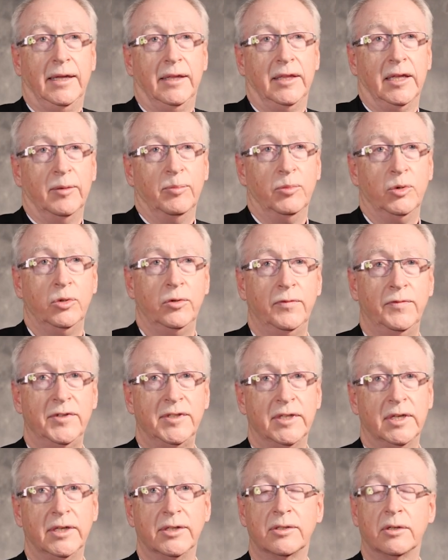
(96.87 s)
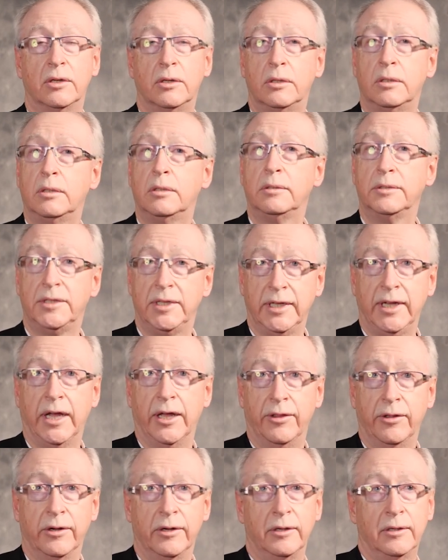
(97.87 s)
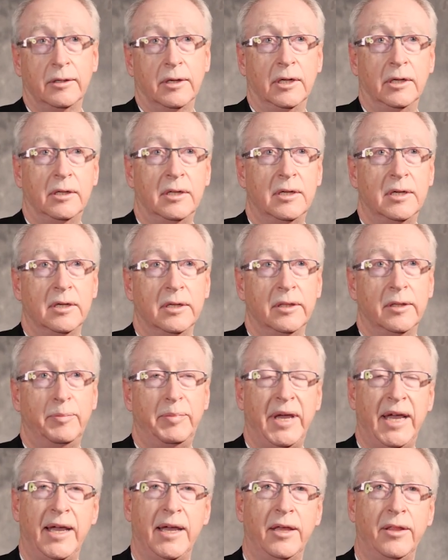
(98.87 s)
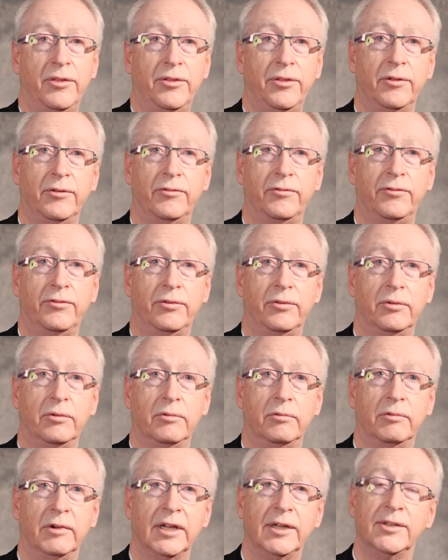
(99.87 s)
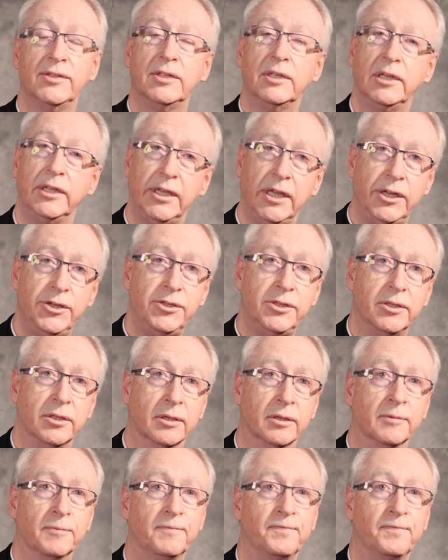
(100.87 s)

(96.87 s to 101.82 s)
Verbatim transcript: that moves us all together along the path of reconciliation,